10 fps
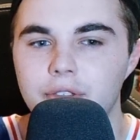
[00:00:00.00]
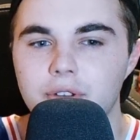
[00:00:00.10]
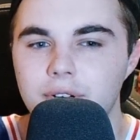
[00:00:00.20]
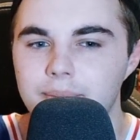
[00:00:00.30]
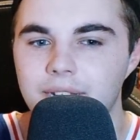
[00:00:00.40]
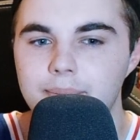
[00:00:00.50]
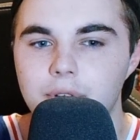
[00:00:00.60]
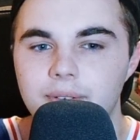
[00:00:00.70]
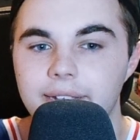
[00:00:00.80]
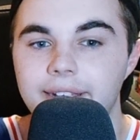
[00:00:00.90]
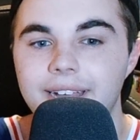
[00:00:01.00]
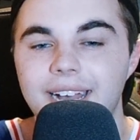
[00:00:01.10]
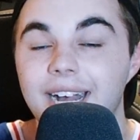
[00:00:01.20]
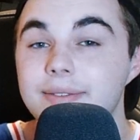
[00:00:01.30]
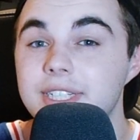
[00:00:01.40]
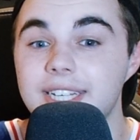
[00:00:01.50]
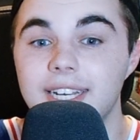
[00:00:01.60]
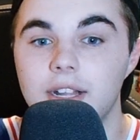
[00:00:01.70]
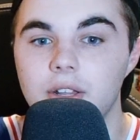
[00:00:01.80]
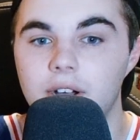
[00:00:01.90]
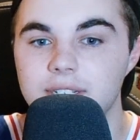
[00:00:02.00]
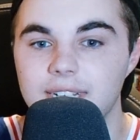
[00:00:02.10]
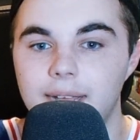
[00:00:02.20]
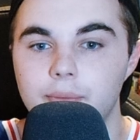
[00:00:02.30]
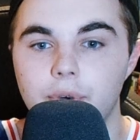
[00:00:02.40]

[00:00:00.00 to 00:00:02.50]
30 minute movie I've seen in a long time.